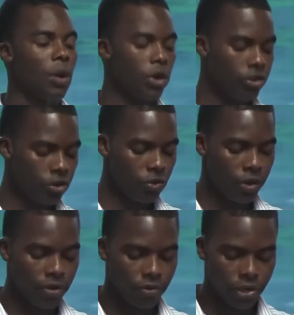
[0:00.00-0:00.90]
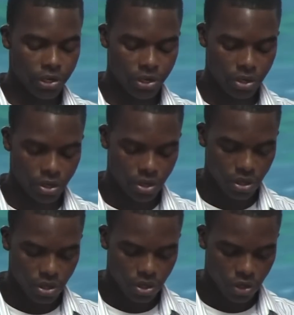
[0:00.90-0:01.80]
I want you to read verse
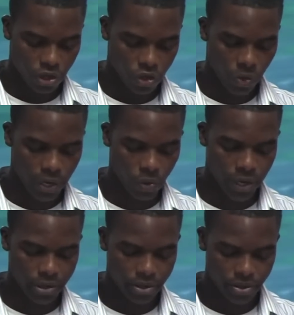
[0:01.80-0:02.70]
21.